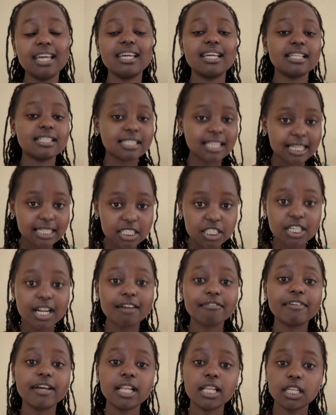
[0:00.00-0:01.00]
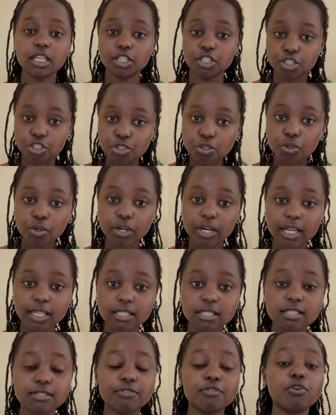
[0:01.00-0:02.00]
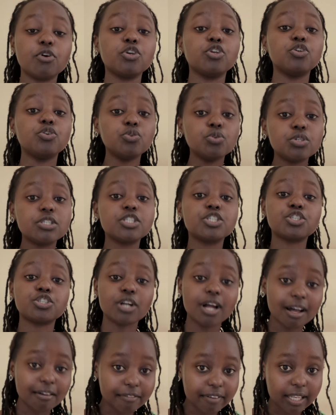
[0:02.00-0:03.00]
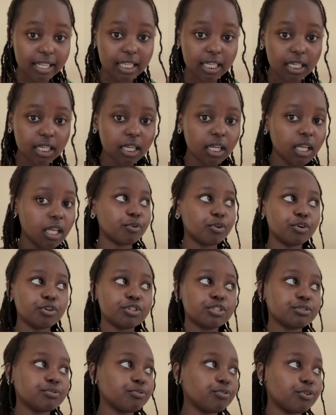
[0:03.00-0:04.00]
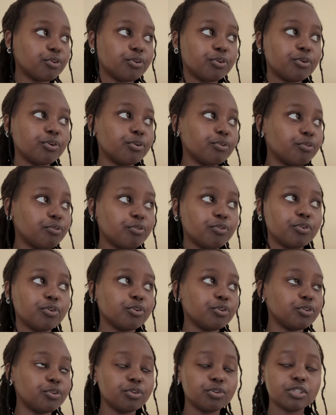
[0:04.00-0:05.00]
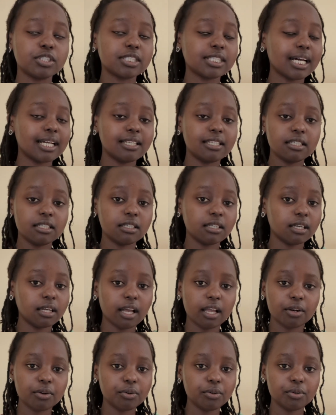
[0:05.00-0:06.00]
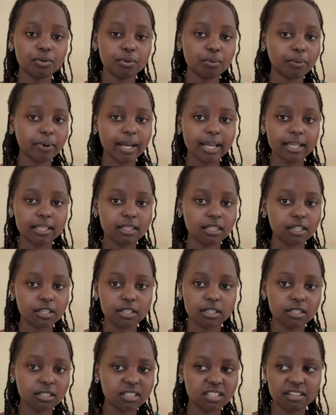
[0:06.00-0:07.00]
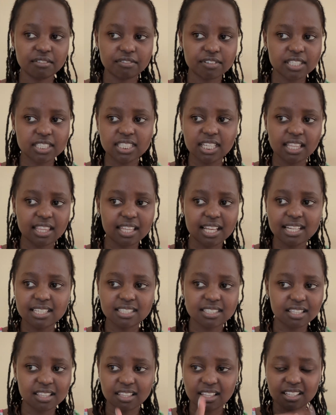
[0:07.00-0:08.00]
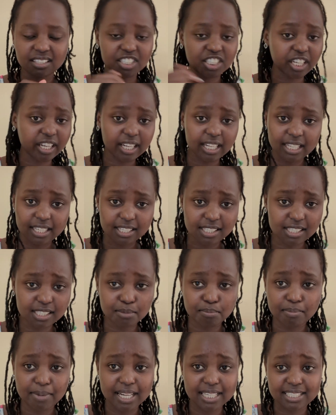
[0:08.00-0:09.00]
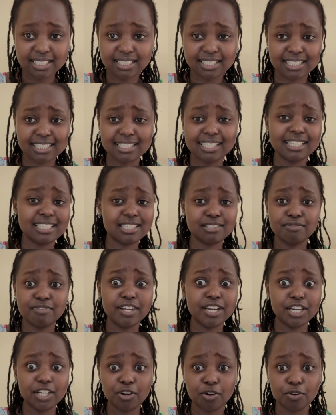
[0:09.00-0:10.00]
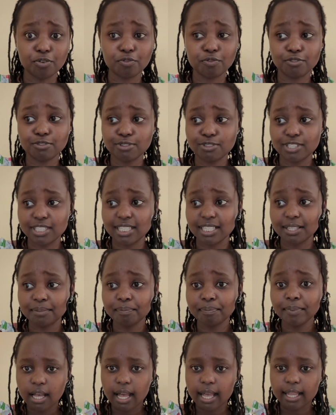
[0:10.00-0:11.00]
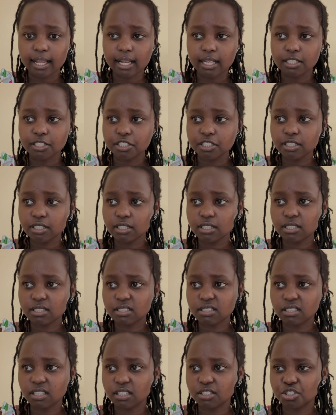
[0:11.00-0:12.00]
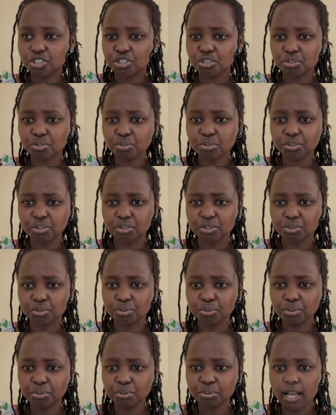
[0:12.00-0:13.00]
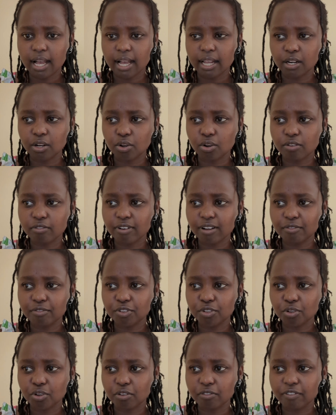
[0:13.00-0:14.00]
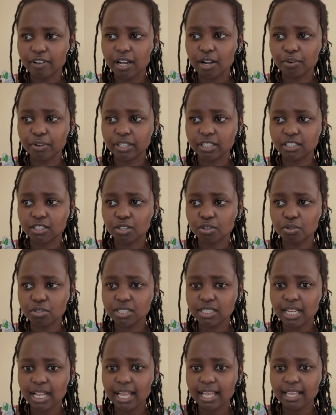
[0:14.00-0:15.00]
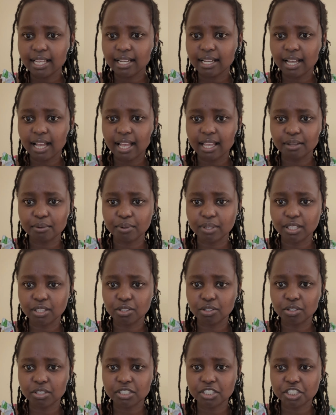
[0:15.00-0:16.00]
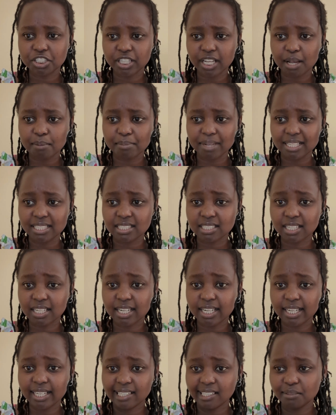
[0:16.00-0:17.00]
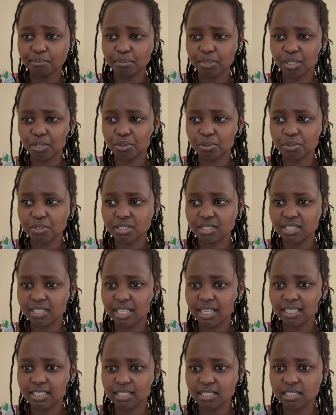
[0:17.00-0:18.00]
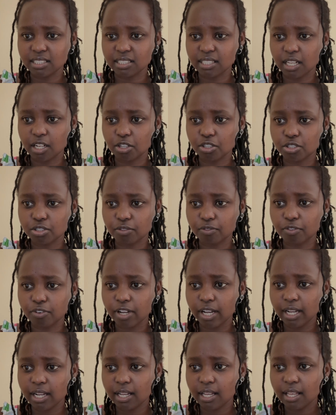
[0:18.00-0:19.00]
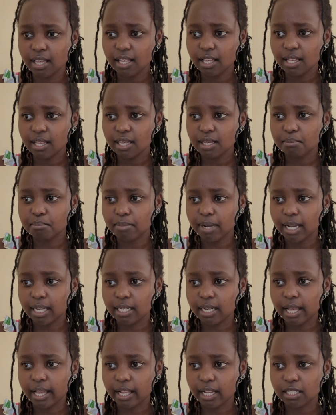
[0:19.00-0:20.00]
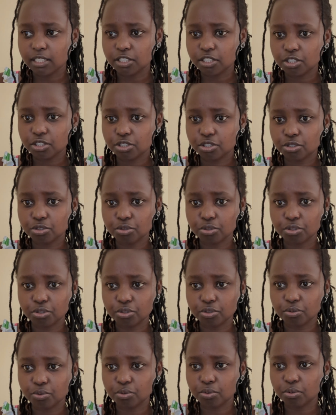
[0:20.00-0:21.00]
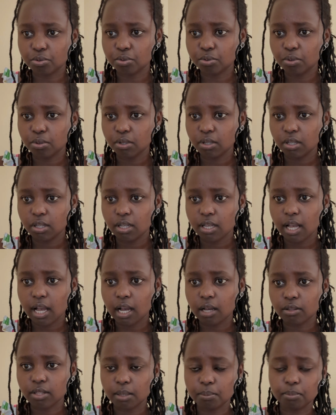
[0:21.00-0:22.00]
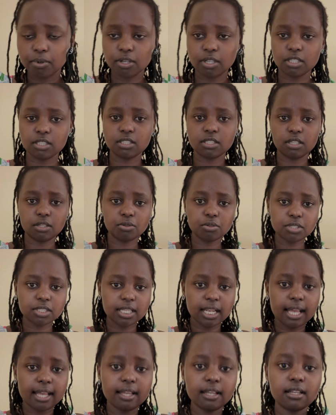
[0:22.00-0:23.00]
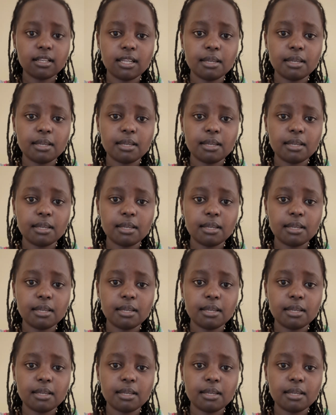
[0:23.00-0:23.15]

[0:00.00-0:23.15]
It's a travel insurance for you traveling, not for your study. I don't know why they've written that in the checklist, but it's very confusing. I can just show you an overview of how it looks like. I will not share my screen because that is a lot of work, but I can just show you how the policy looks like.